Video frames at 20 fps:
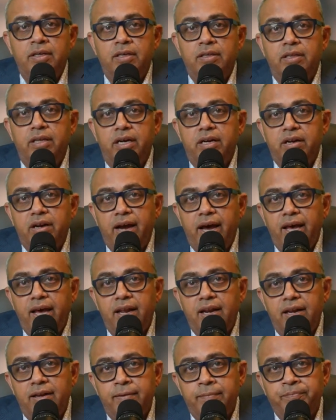The
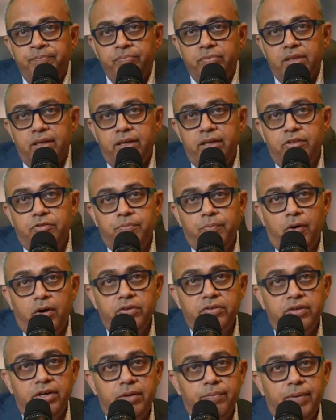trial is
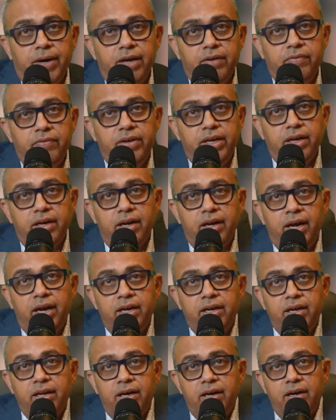sponsored by VIR
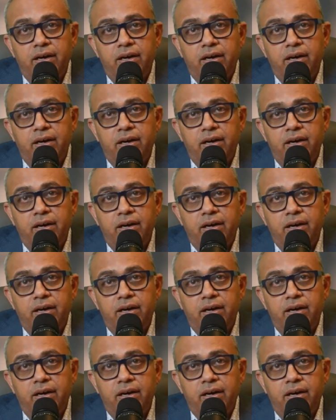and